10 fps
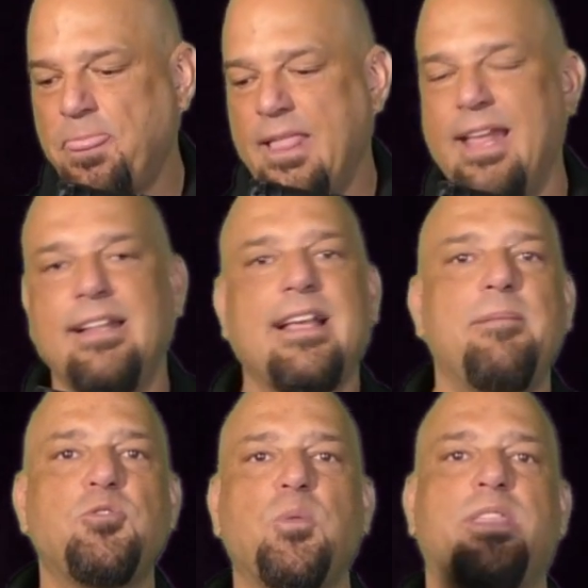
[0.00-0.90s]
It
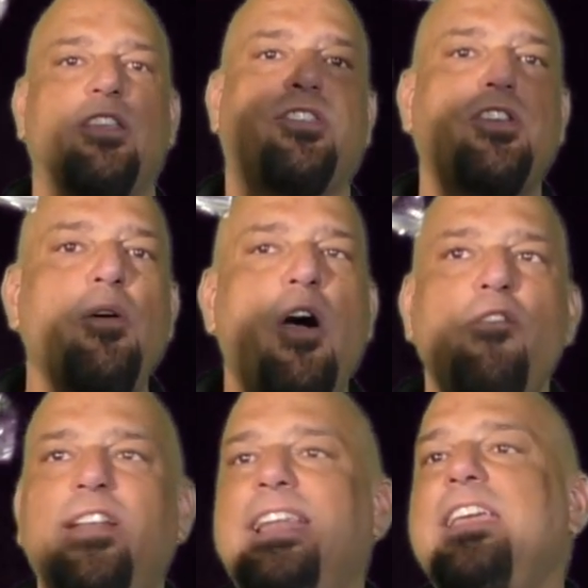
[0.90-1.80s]
comes with a throw
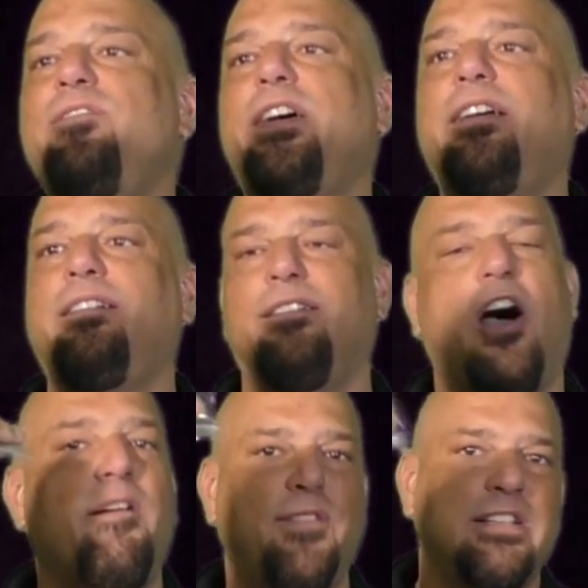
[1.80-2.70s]
over lever.
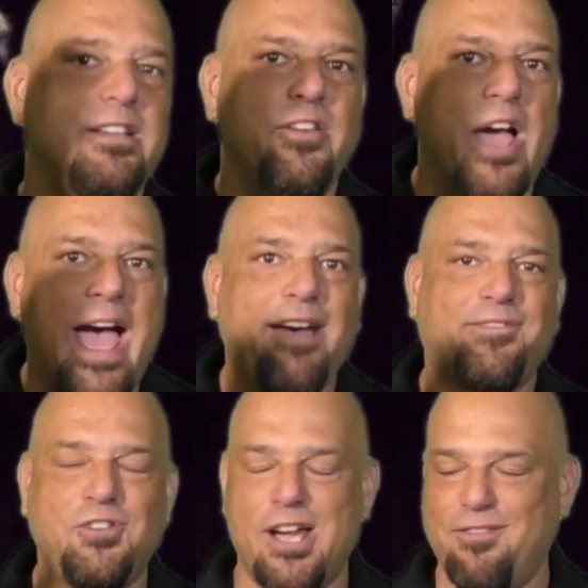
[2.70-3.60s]
Obviously you
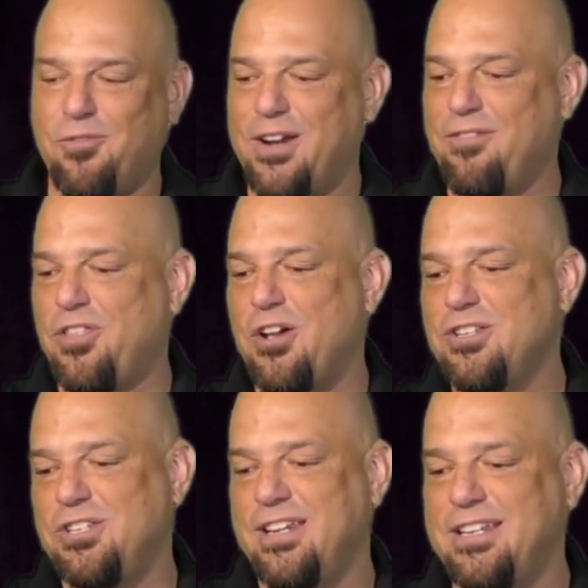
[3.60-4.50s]
have to have one of
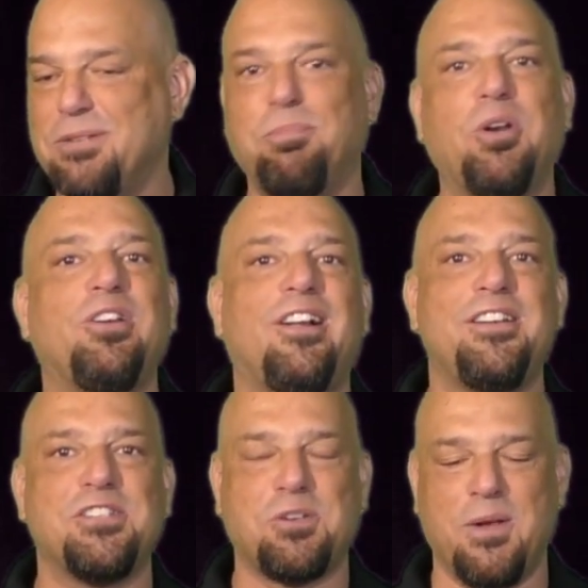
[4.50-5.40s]
those. You need to put it
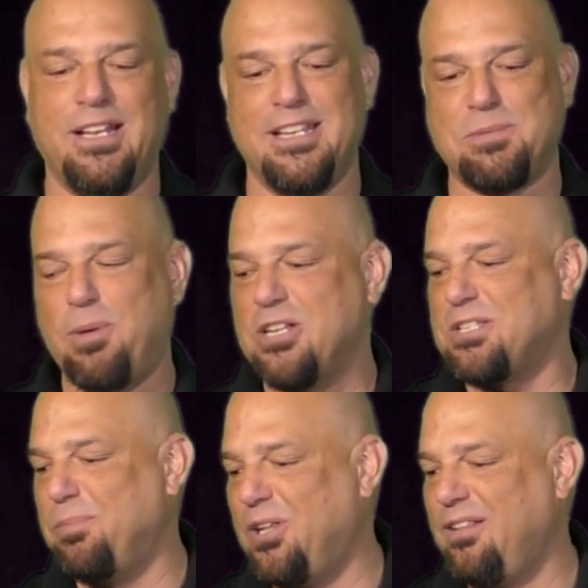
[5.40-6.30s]
on as quickly as
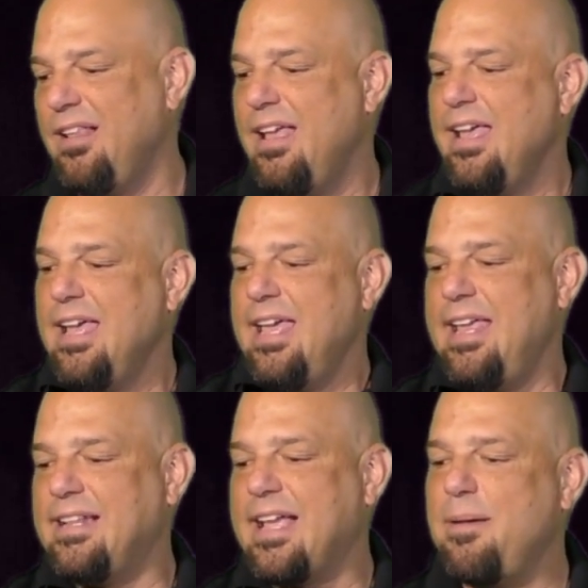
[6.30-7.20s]
possible.
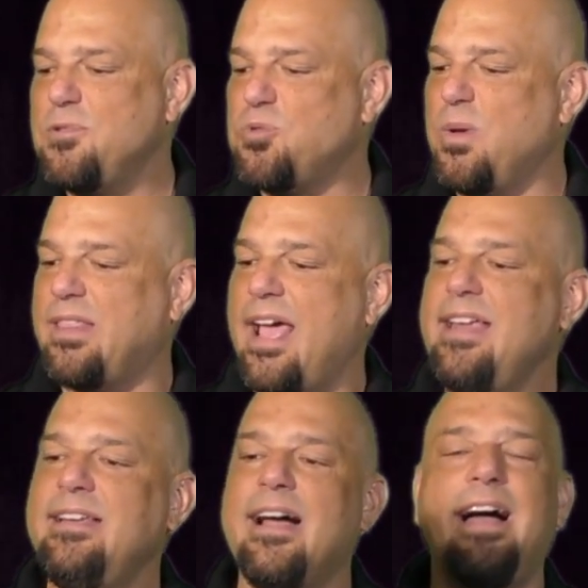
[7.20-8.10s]
It comes with a
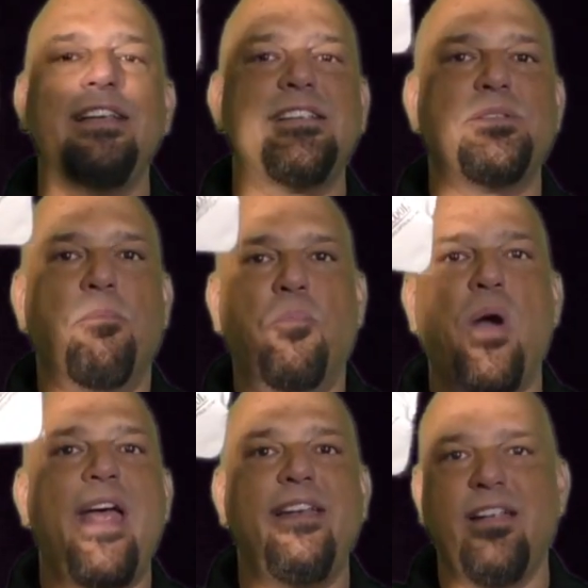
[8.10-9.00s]
nice
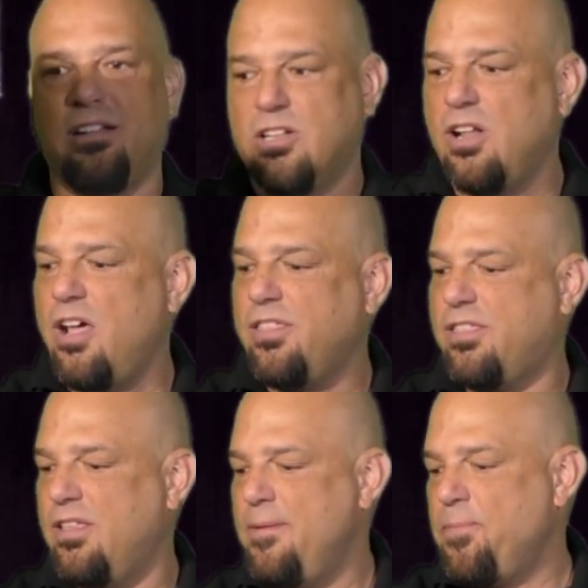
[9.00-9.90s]
branded
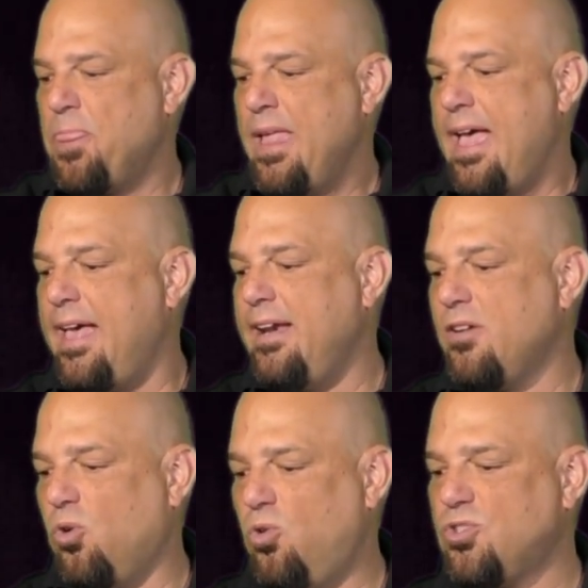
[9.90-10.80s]
cloth, and it
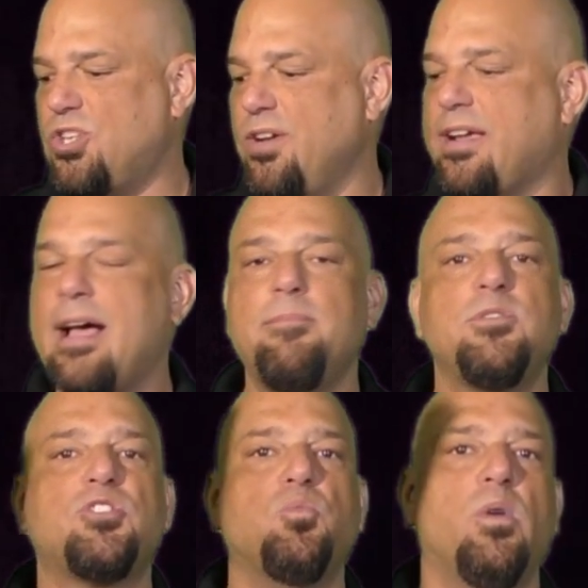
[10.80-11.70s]
also
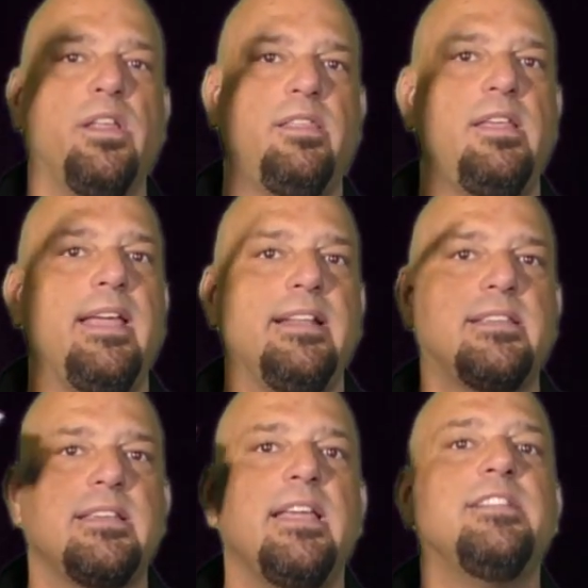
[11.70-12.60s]
comes with
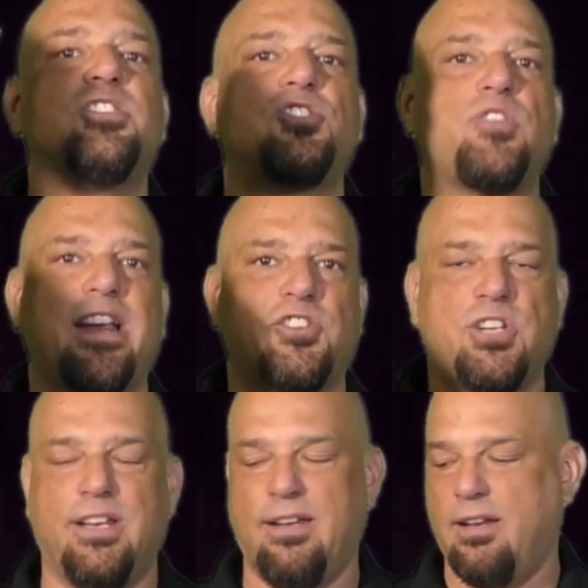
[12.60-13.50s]
its
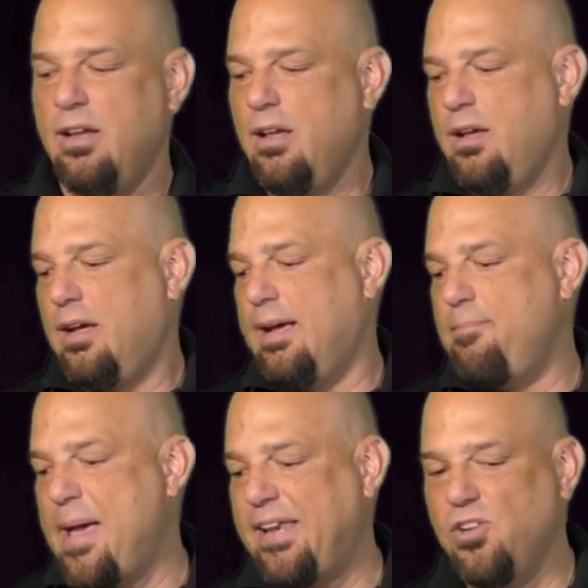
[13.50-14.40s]
instruction
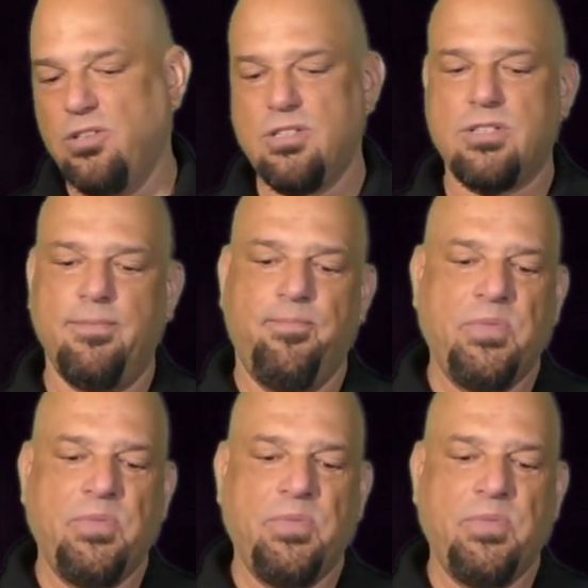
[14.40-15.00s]
manuals.